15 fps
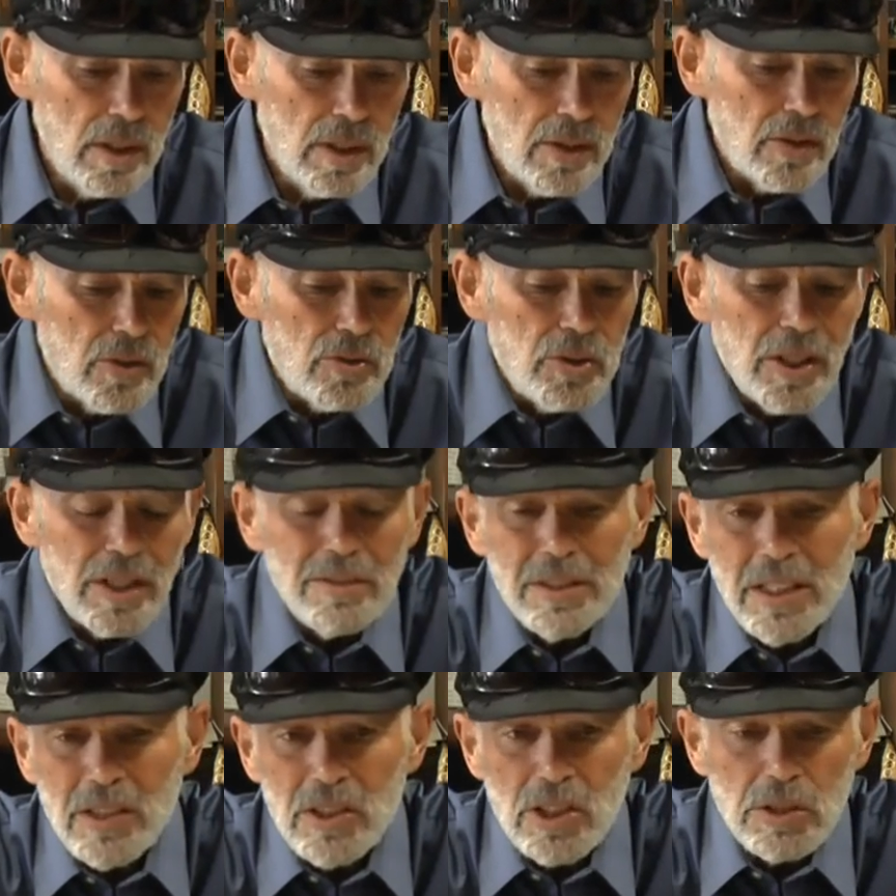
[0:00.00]
There generally
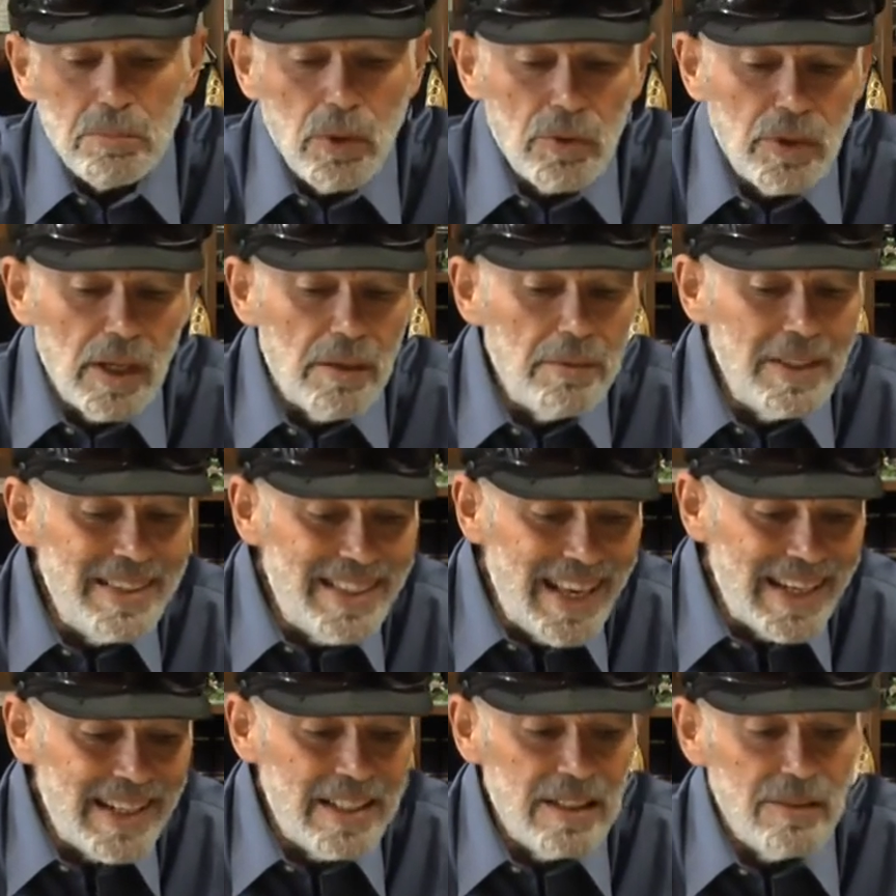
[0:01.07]
exists both a
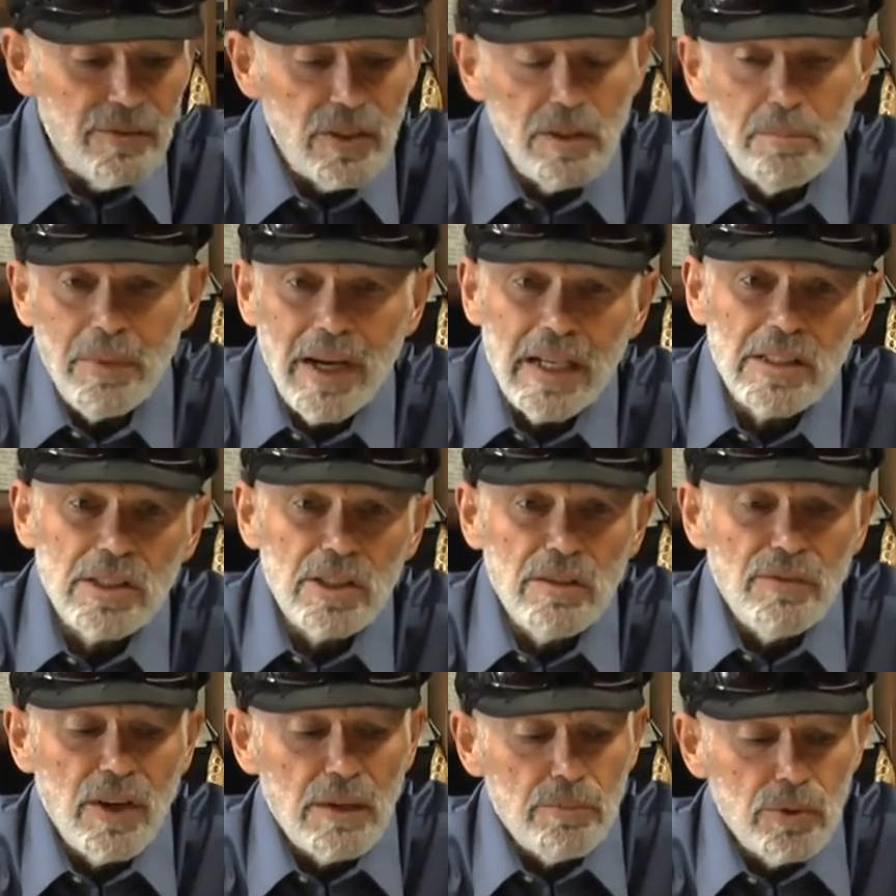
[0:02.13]
negative and a
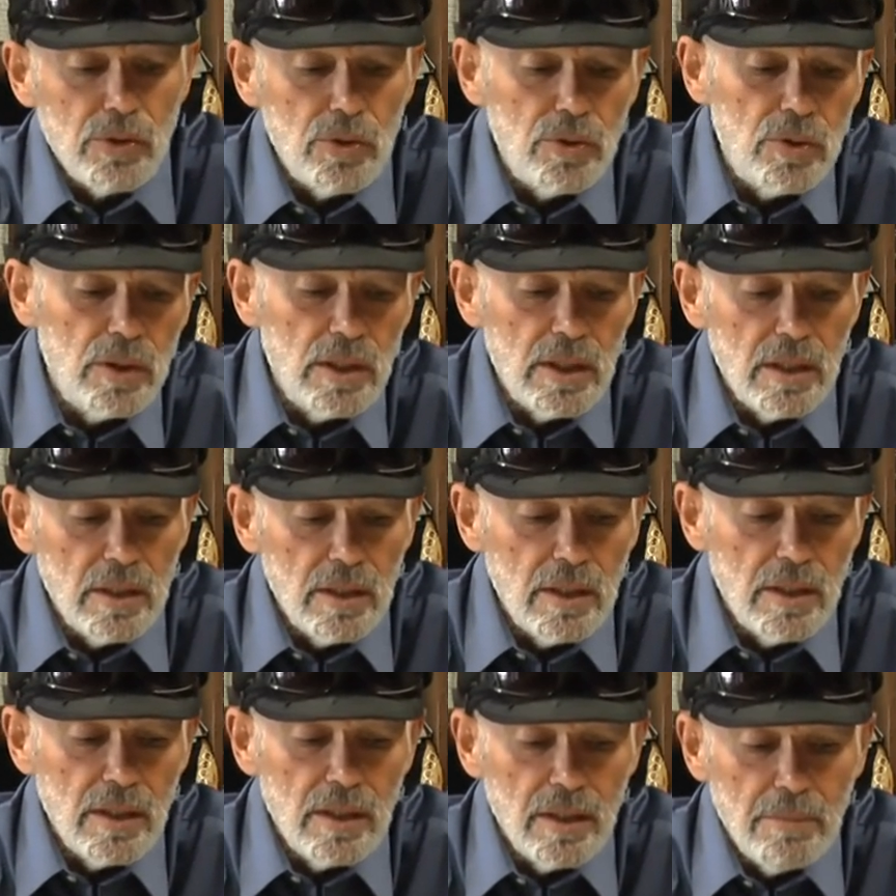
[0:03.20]
positive opportunity,
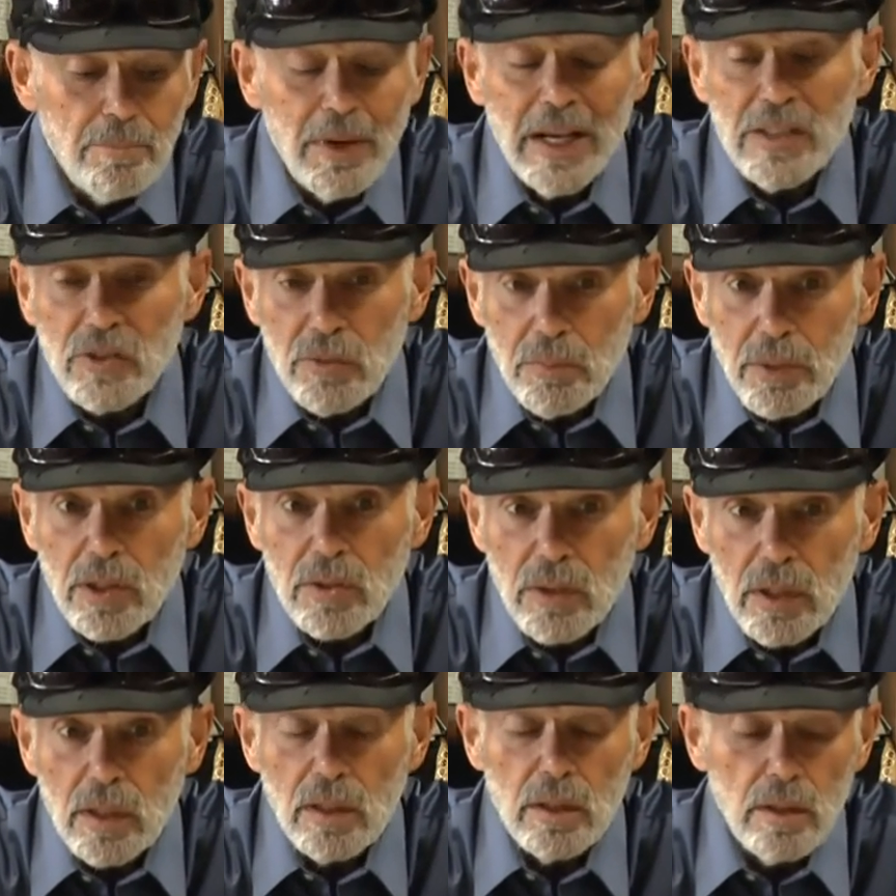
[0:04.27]

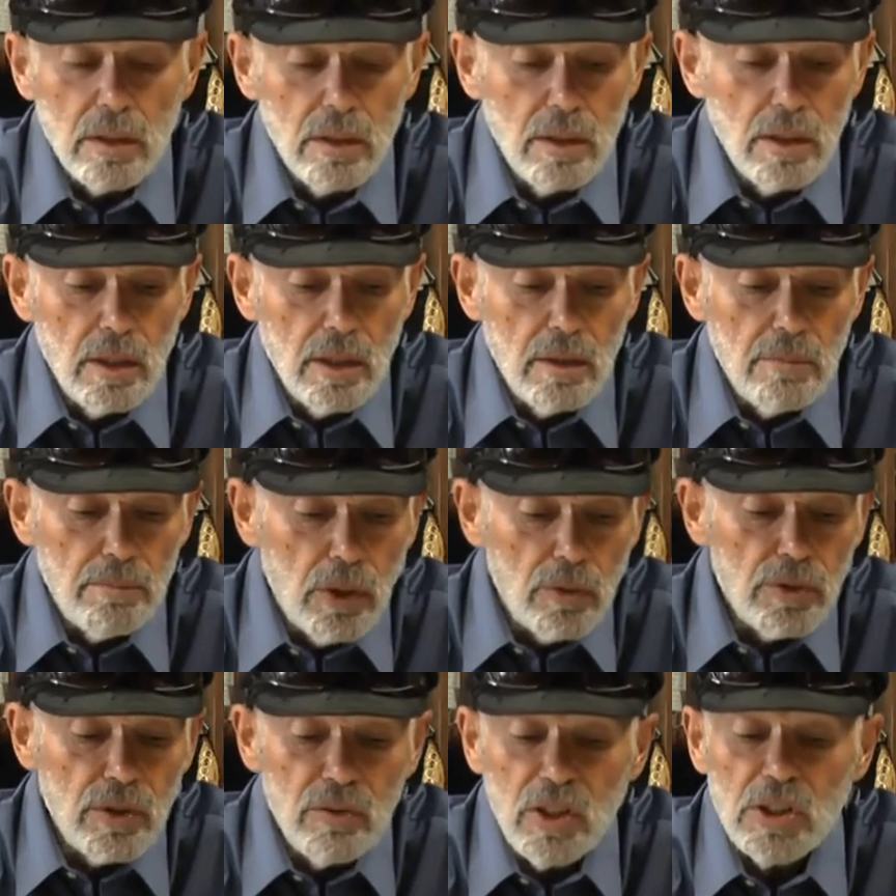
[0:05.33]
possibility.
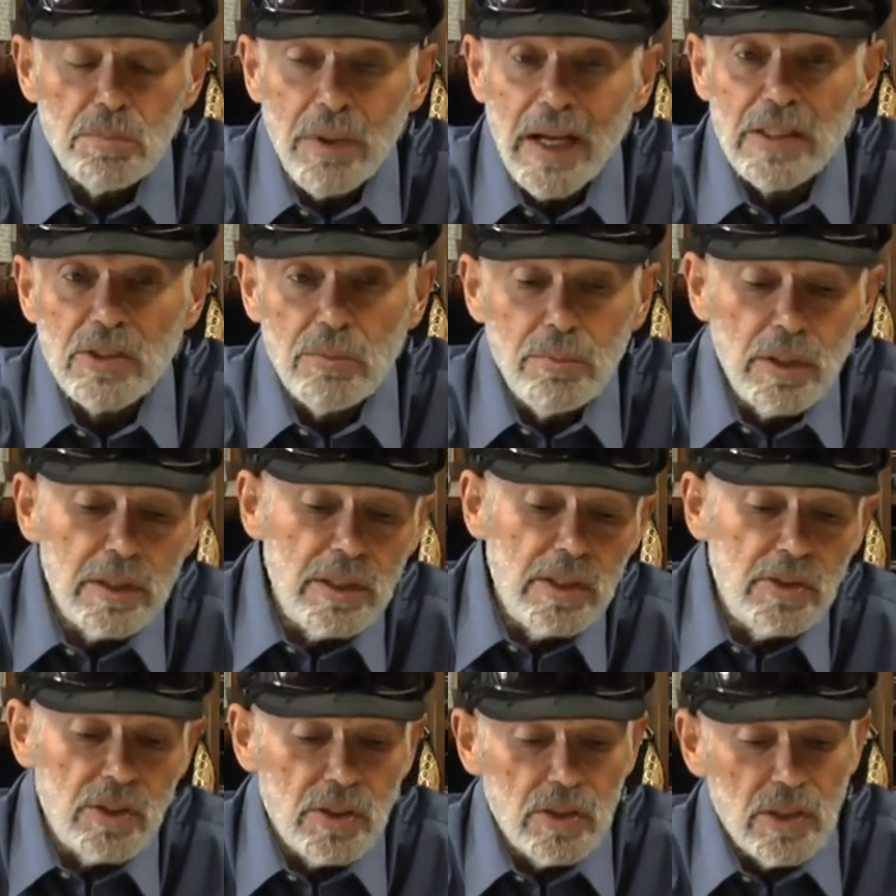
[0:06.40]
Both of these
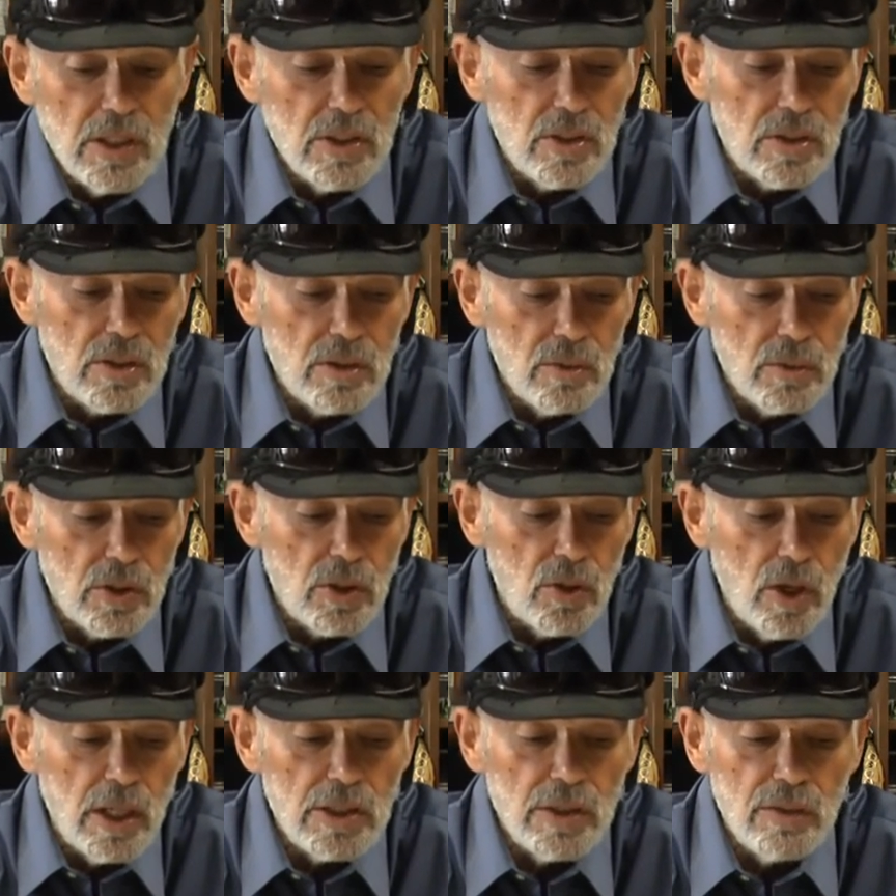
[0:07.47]
possibilities exist with the
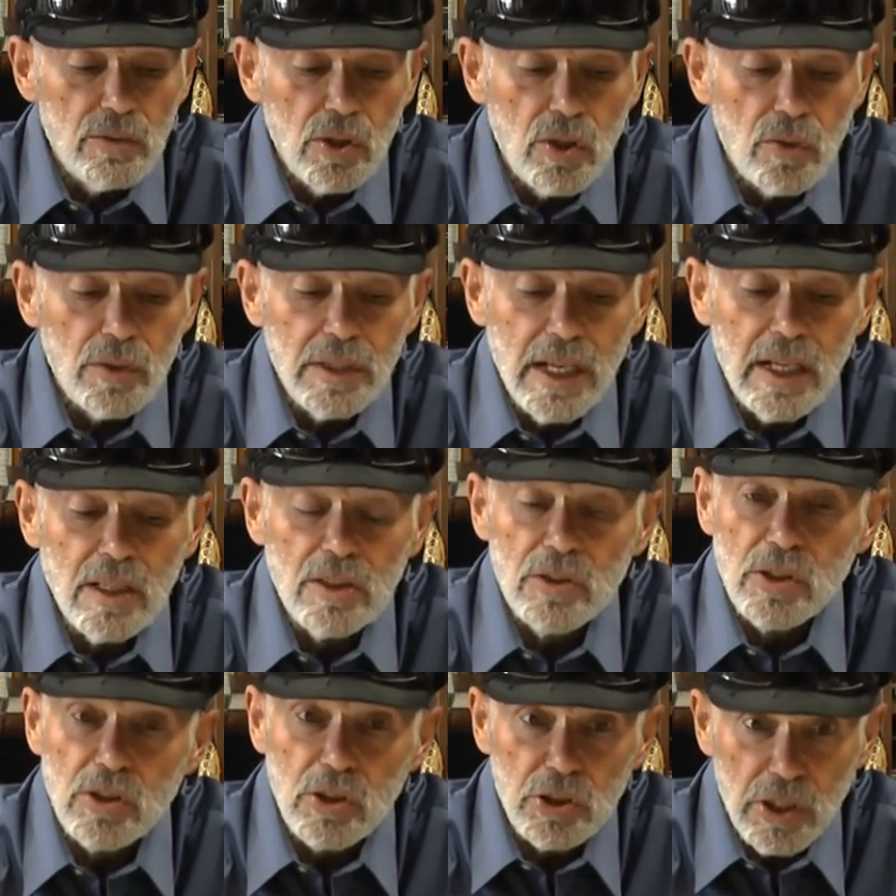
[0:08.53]
loss of the Torah knowledge
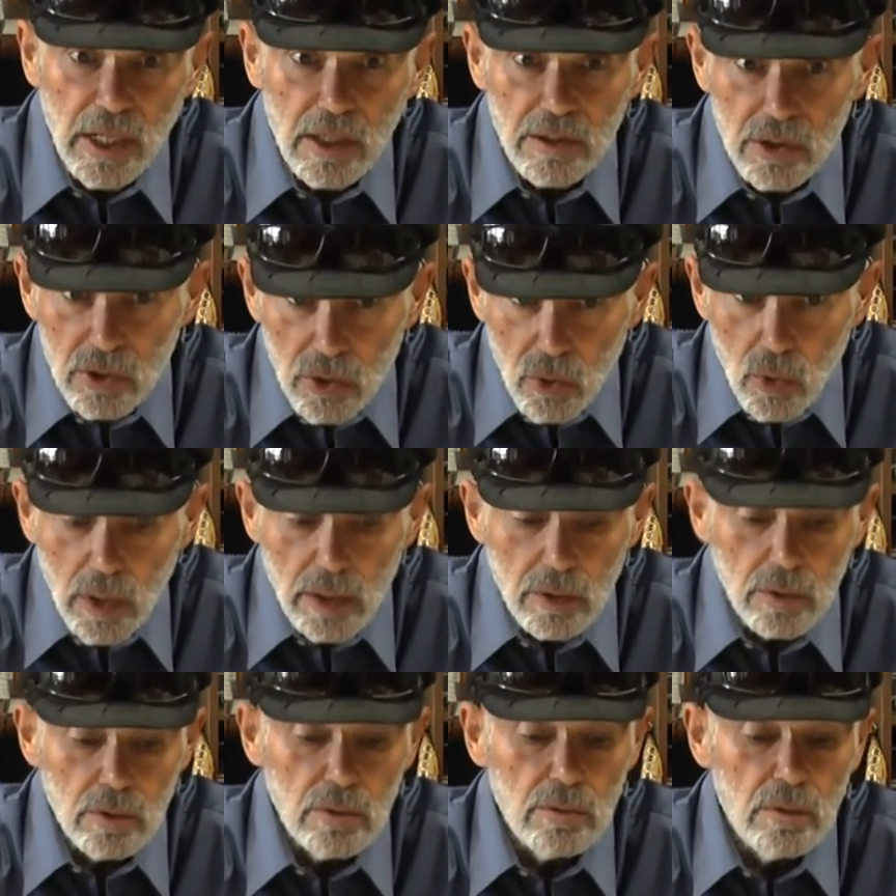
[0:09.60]
that the child has acquired.